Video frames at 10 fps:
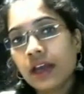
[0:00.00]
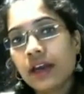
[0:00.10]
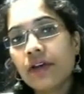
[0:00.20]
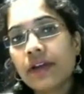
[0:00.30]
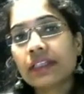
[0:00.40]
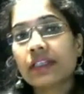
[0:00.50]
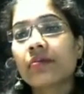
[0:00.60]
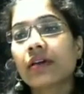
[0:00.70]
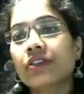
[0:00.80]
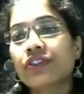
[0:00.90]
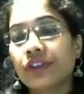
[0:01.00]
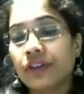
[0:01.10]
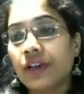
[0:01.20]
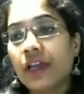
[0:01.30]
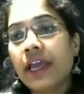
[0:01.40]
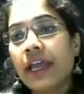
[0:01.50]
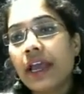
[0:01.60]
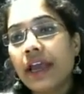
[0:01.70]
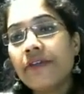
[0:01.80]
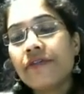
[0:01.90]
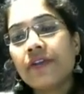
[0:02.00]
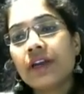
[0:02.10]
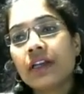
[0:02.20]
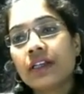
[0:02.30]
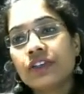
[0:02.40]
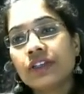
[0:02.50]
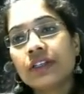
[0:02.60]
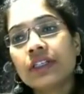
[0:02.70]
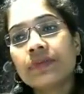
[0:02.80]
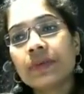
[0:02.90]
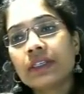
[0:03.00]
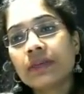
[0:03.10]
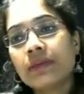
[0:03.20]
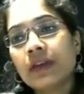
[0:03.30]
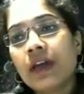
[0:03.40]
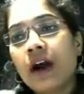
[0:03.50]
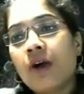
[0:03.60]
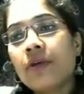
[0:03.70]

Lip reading: Now next come culture. If we culture the specimen,